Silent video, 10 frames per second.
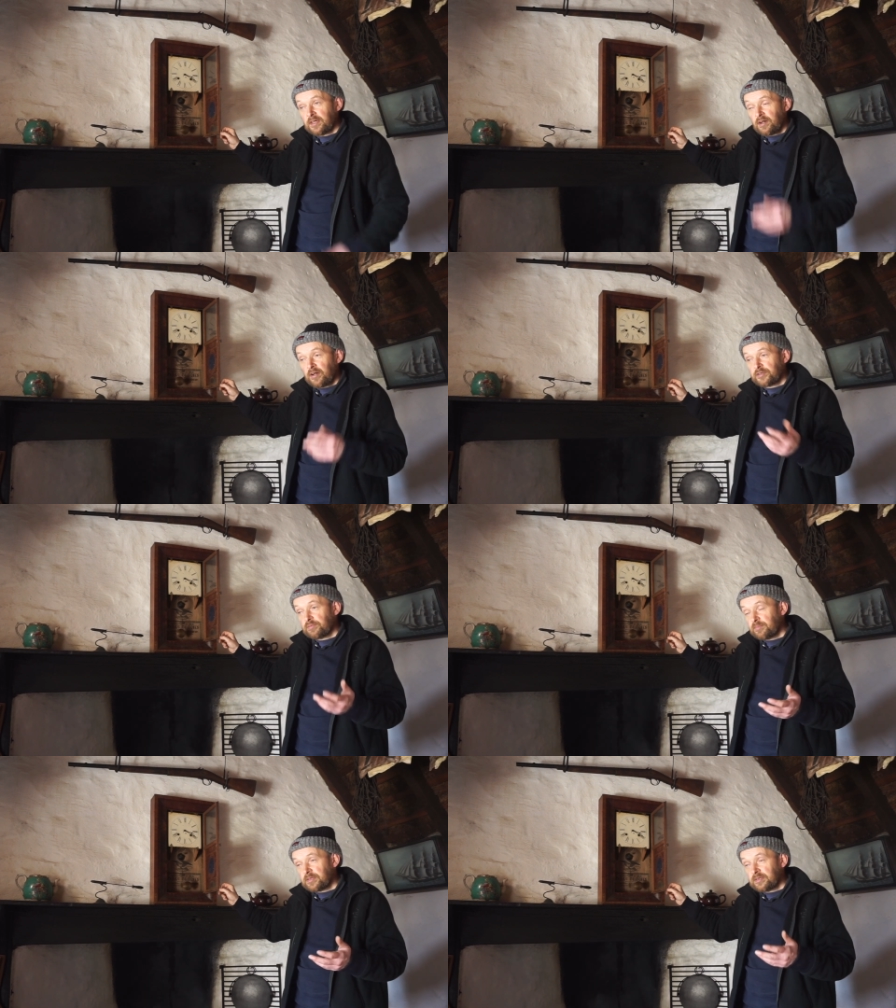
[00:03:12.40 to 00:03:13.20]
or the
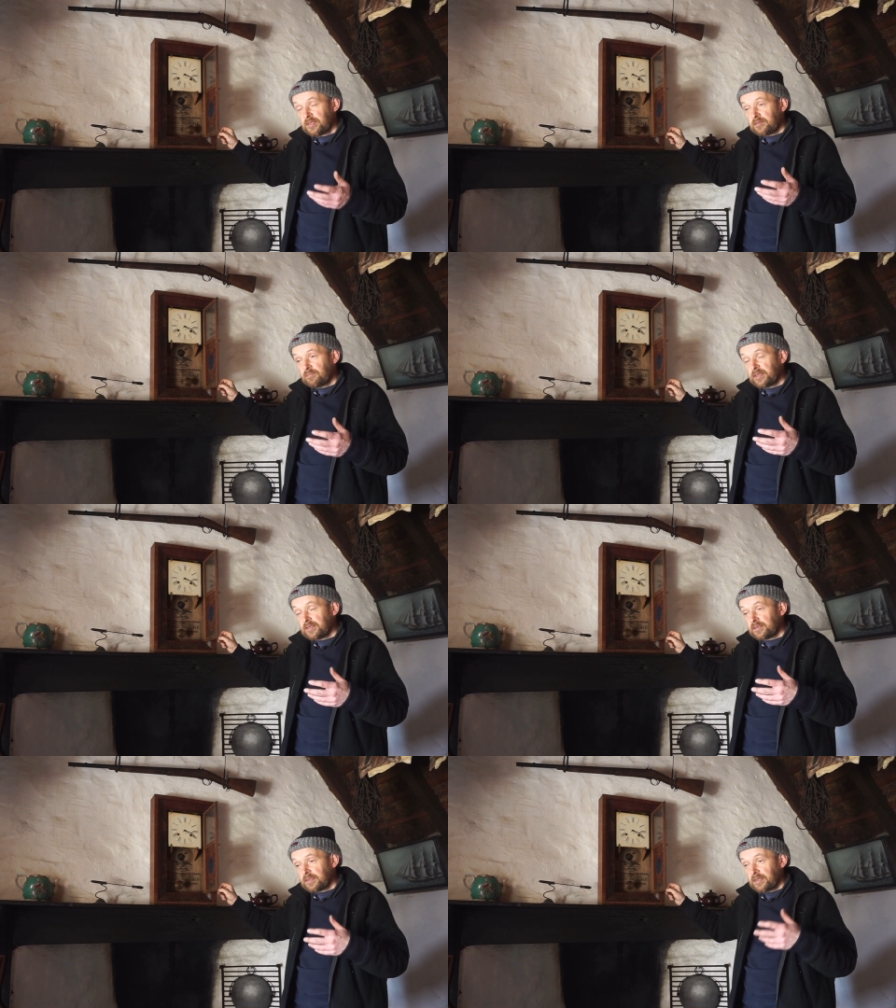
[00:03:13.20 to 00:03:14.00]
women
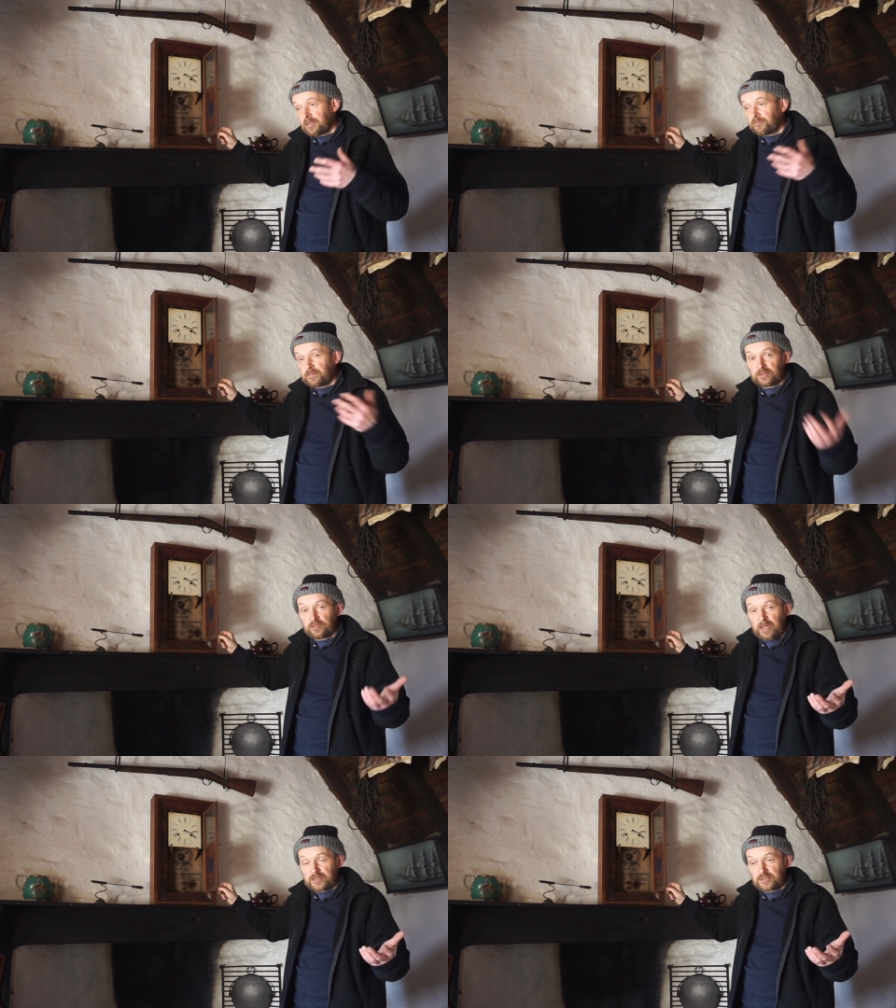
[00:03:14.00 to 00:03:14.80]
being
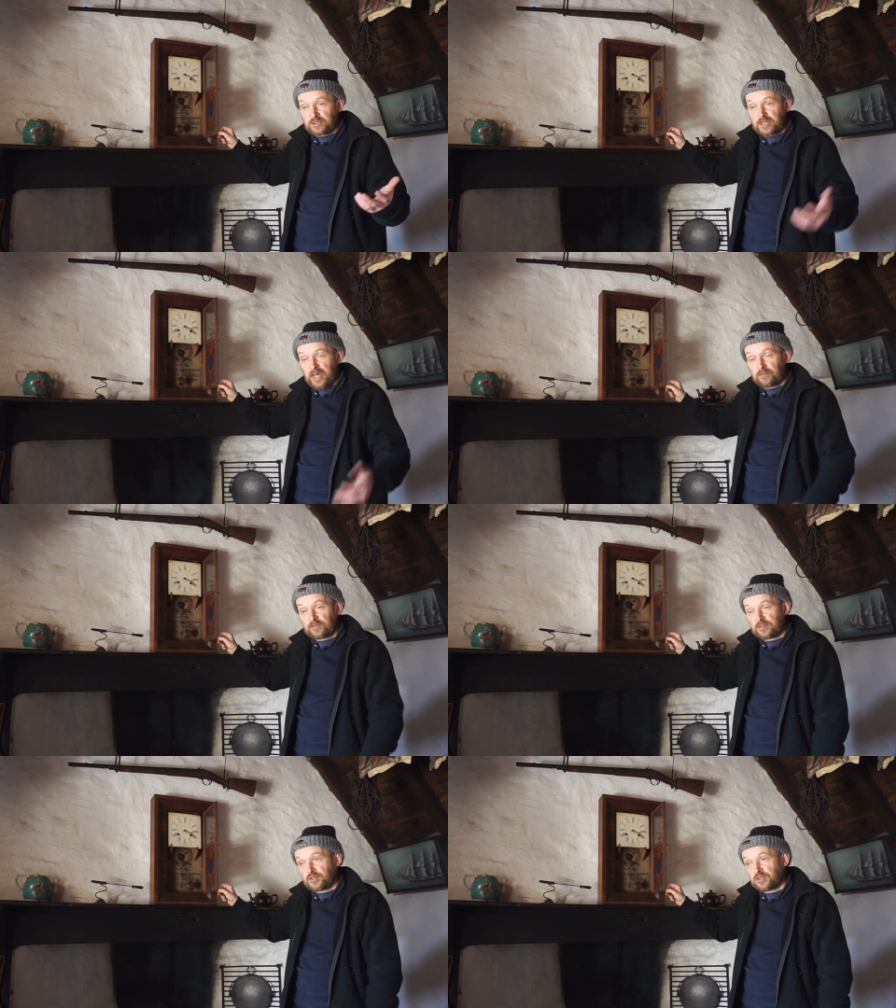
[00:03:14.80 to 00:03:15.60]
domestic
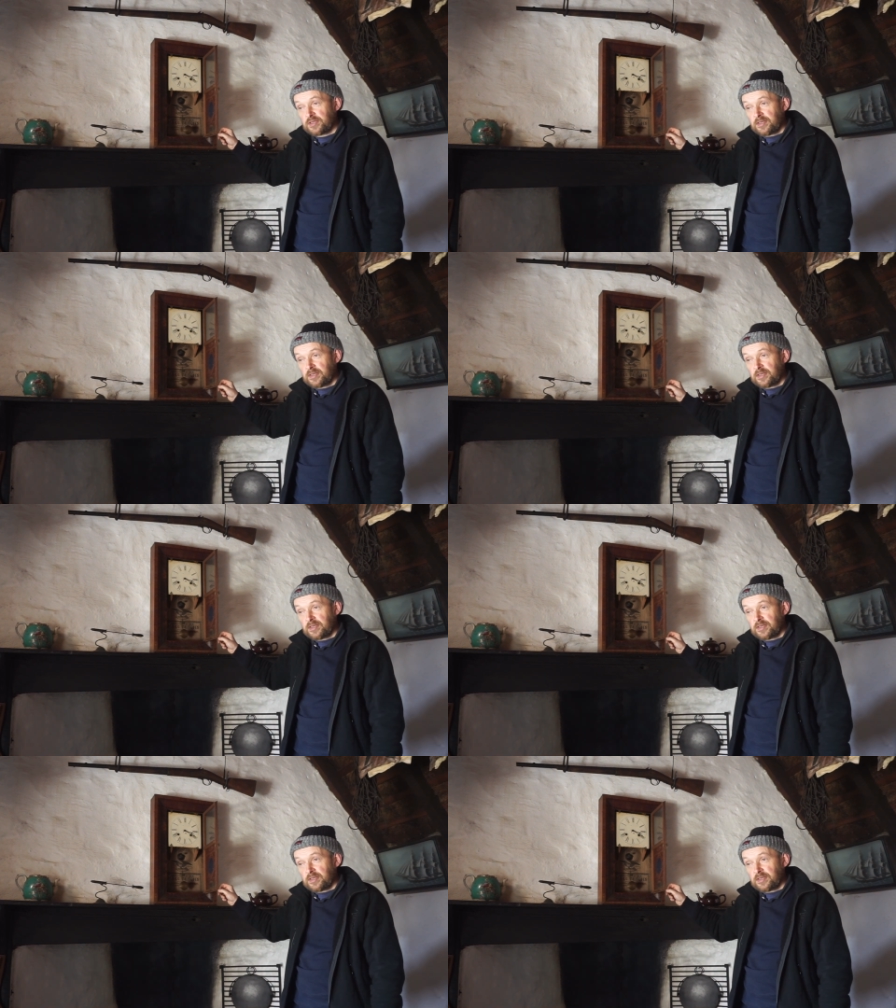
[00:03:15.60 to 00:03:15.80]
servants,